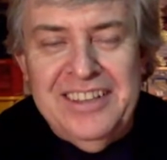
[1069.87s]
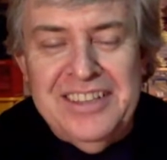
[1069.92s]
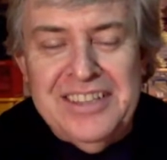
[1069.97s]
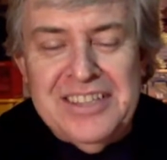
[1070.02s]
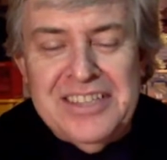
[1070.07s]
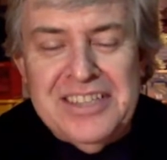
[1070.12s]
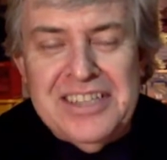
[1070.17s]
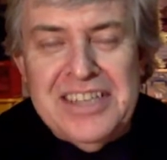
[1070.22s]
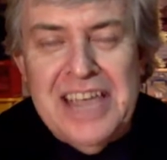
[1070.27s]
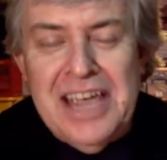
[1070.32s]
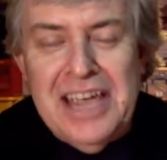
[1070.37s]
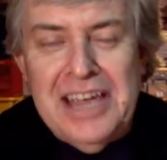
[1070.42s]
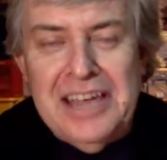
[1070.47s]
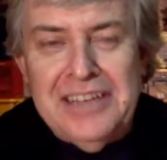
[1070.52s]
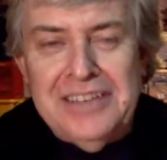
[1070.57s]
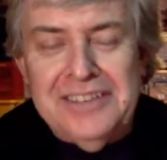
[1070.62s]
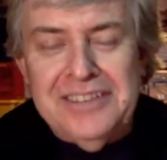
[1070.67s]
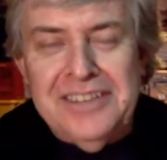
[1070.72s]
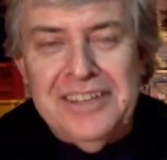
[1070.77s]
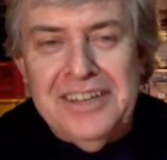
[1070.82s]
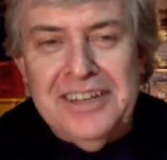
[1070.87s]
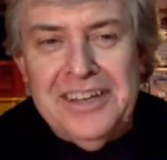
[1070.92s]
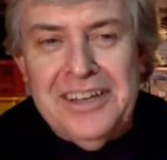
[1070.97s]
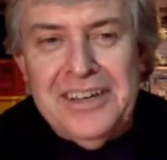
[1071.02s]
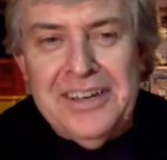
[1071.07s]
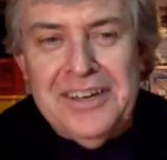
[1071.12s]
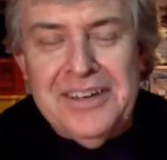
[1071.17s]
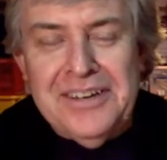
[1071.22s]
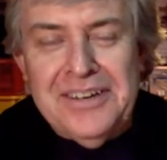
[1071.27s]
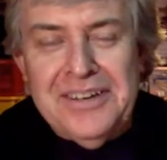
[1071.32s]
sex.
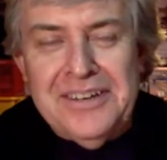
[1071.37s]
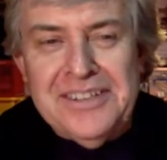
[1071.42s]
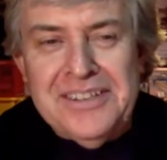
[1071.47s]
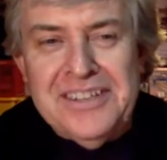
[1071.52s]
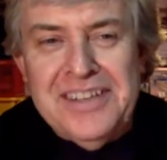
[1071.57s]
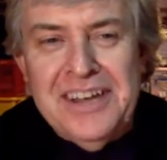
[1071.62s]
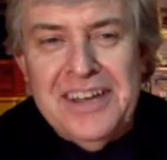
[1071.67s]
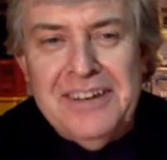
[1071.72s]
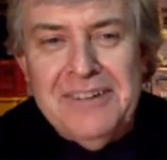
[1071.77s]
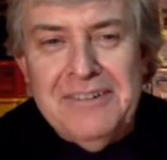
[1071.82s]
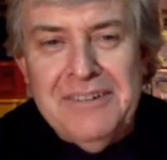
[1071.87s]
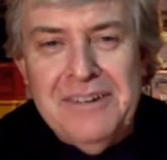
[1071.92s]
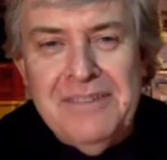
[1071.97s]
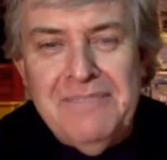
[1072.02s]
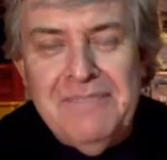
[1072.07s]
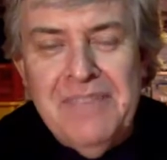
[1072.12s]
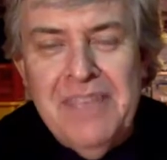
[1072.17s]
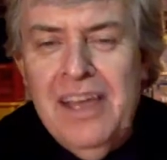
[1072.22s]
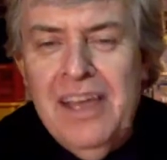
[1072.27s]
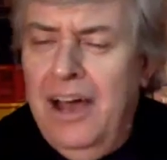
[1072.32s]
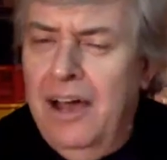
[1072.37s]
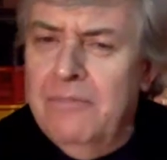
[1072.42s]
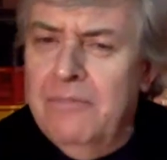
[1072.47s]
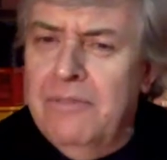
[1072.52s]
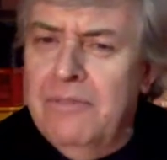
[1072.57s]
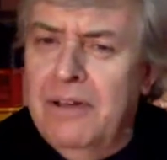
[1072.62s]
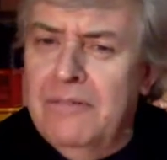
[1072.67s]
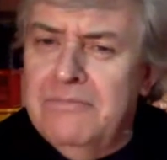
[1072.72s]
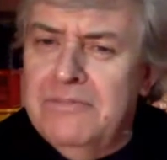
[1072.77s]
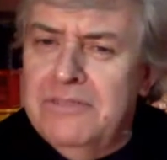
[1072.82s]
So
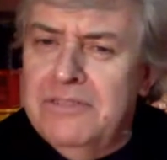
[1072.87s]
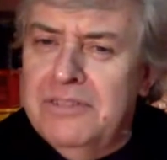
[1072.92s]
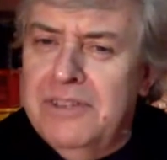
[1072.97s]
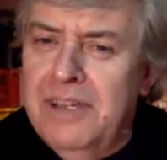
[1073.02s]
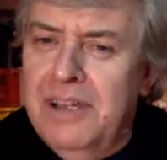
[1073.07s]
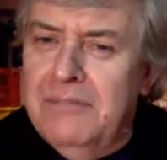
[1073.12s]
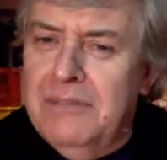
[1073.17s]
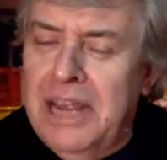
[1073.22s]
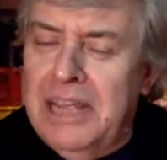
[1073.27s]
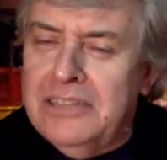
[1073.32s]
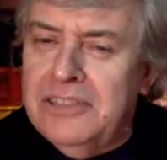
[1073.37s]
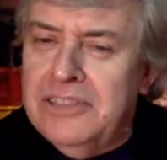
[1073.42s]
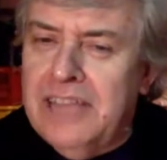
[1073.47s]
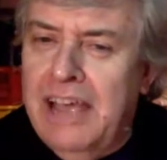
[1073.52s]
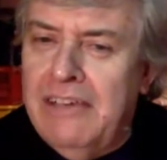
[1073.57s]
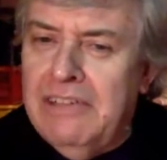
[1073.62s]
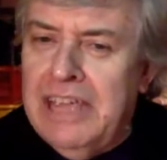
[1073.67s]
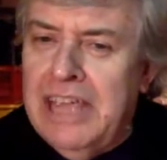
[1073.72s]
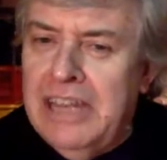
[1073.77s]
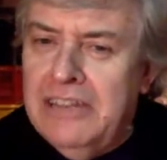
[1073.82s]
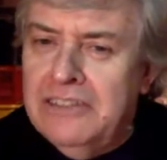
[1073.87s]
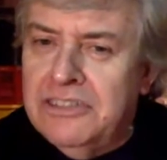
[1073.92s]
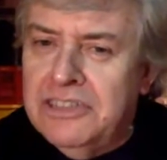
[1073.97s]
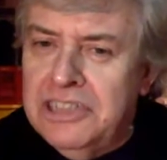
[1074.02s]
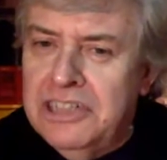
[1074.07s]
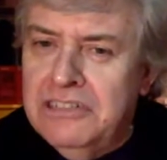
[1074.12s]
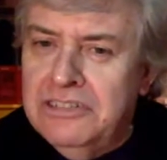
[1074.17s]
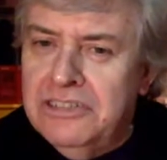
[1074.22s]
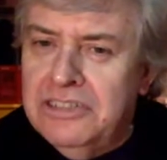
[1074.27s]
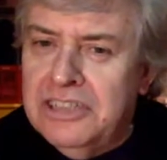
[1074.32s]
I'm now, having
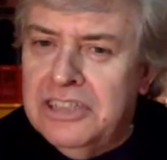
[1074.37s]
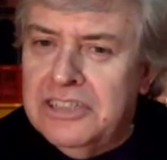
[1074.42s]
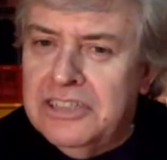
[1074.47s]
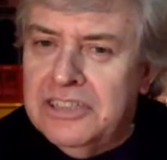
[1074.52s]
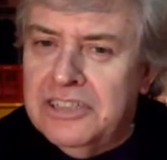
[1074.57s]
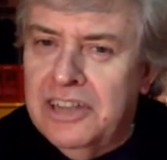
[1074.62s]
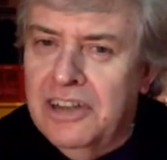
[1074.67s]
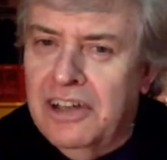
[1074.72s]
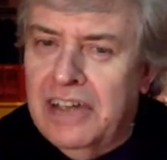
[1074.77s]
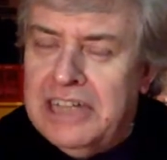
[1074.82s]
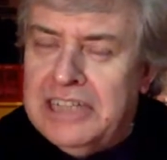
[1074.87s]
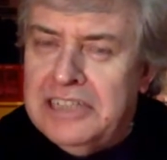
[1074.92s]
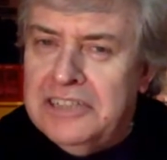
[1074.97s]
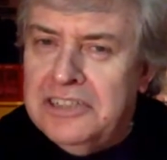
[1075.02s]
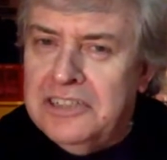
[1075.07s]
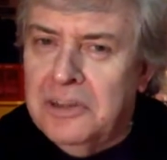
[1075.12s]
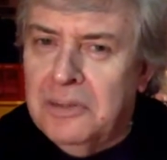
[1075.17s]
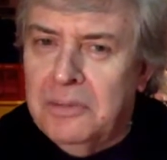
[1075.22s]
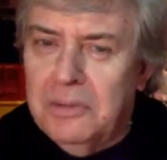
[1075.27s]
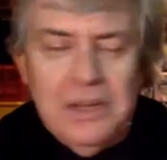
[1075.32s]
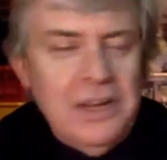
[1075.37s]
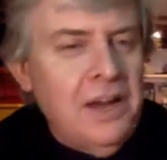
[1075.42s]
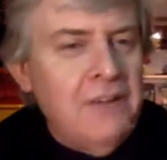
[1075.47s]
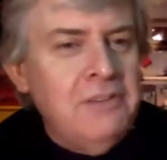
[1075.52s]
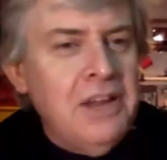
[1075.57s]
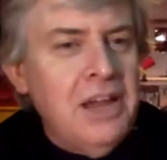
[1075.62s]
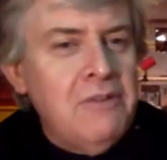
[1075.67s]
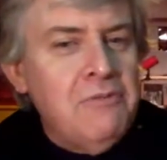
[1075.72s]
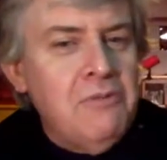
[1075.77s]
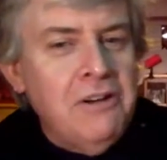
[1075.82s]
introduced this lighter topic, I'm
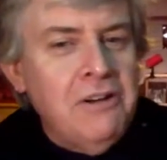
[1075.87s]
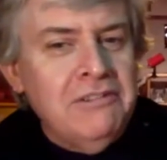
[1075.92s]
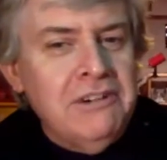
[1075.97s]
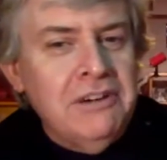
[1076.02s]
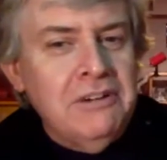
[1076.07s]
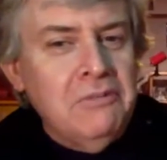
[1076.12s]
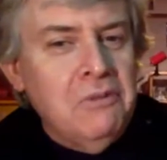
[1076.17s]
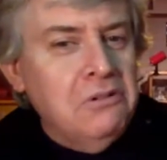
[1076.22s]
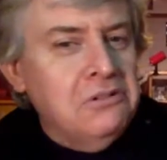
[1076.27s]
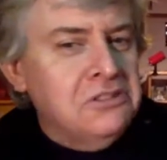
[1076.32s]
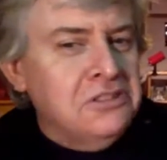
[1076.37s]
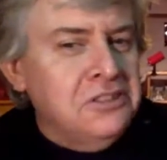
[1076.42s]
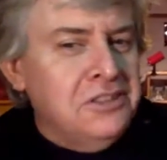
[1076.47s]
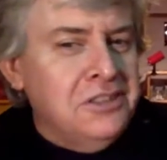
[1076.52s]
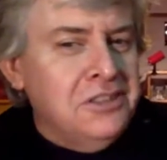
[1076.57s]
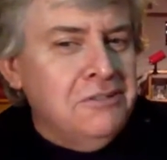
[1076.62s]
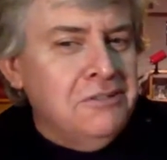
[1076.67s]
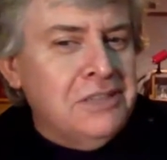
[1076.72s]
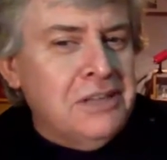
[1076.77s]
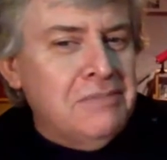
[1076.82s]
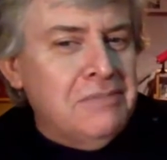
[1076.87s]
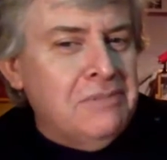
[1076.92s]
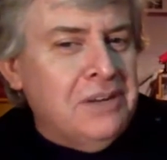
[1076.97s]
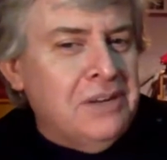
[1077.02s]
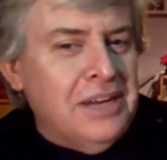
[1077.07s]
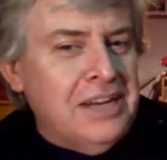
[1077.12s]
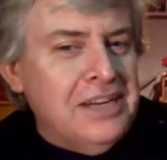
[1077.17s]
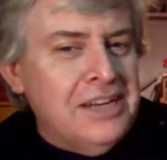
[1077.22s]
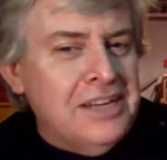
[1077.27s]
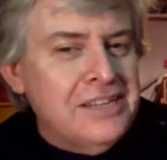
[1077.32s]
now wondering what to do with it,
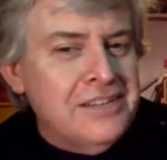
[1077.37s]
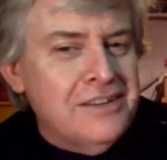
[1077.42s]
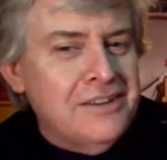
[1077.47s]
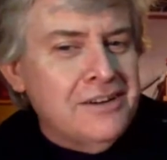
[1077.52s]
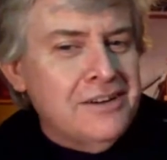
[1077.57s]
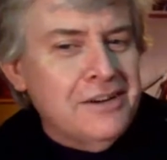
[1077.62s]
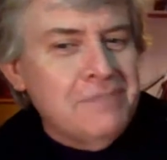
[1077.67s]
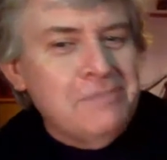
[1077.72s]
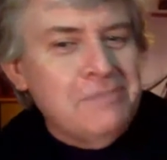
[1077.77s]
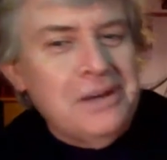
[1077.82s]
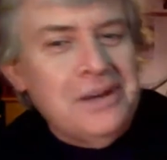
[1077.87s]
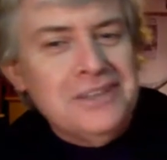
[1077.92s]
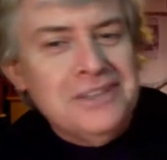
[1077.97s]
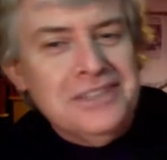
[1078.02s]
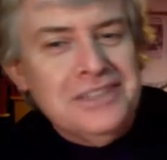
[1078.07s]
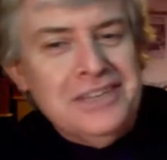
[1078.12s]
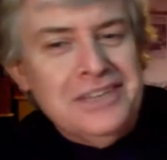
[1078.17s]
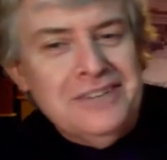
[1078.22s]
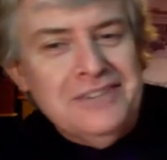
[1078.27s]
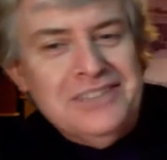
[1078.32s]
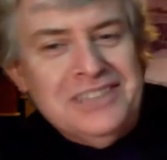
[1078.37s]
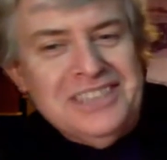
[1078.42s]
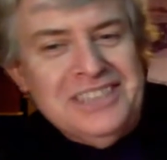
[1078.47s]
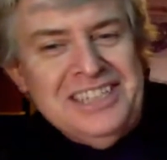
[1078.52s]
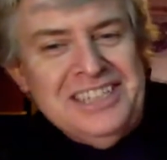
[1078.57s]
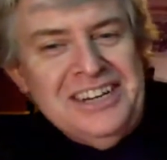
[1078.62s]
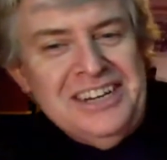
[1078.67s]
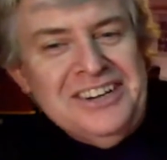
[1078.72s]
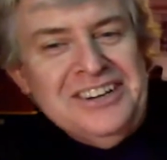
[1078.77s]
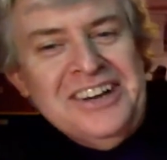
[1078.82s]
Melinda. So I'm going to pass it over to
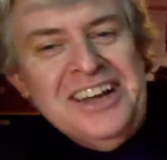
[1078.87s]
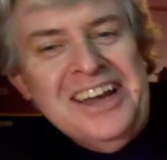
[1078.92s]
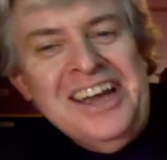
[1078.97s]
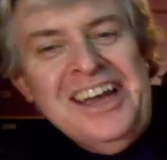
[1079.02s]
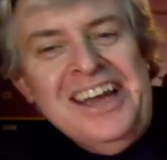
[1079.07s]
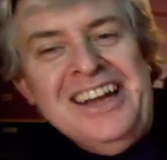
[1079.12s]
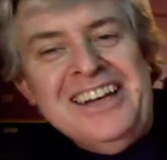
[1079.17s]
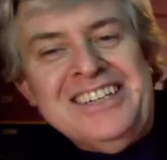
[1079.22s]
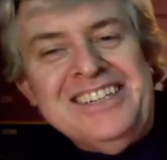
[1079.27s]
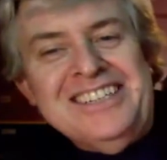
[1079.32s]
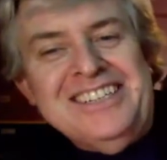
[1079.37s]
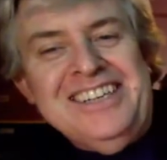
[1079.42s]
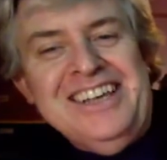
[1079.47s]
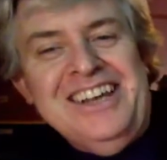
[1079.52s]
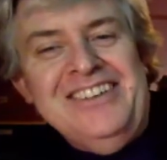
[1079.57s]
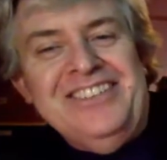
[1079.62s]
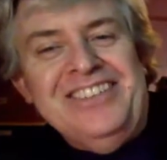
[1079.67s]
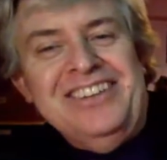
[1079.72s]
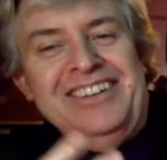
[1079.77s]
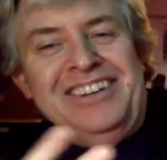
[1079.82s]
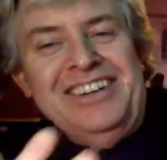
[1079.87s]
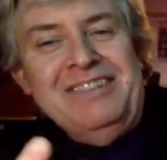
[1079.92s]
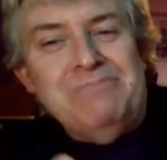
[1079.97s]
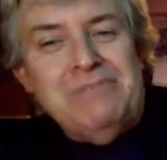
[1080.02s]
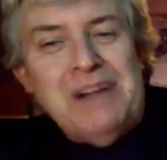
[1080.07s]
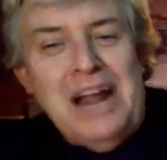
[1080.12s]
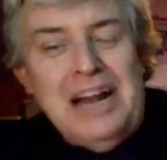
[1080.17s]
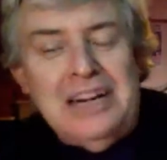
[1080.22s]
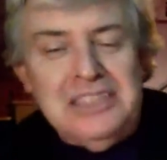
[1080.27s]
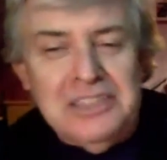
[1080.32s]
you to see if there are any
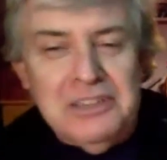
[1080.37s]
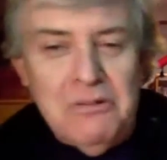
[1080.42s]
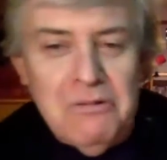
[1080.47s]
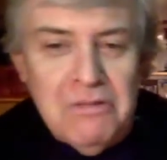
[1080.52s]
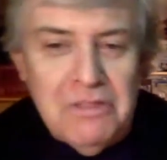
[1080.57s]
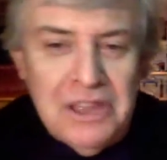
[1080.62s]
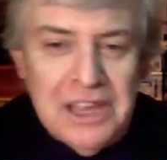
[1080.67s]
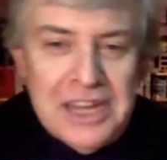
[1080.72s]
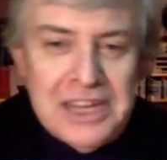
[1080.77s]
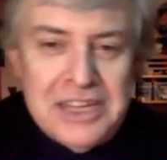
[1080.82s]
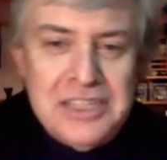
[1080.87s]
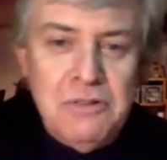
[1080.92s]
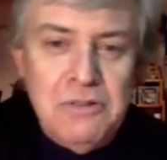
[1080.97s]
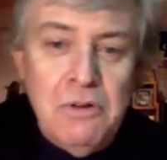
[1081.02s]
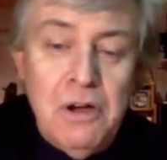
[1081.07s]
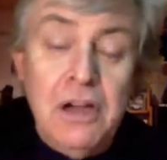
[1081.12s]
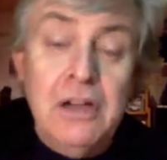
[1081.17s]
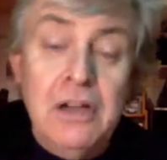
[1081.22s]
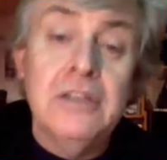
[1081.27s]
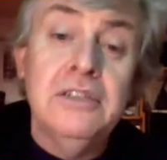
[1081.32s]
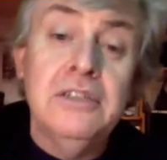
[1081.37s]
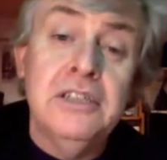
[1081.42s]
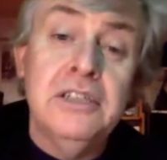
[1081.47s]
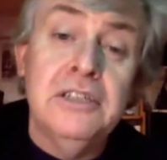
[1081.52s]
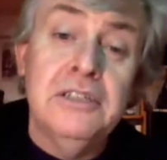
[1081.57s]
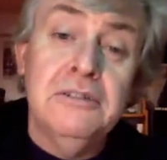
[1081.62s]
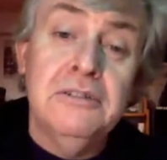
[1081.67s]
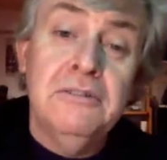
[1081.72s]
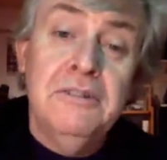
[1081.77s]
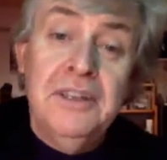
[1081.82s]
practical things that one can
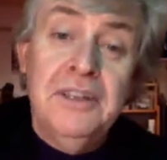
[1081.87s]
do